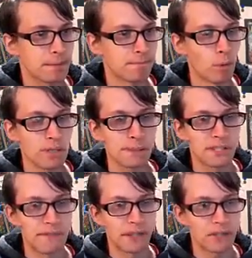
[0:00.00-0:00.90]
more
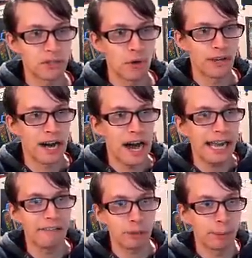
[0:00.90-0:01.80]
specific so that I
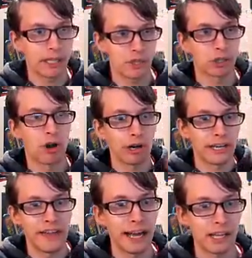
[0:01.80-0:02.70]
have to pick a certain car
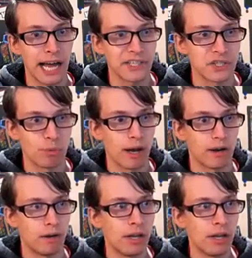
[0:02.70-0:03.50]
in that class as well,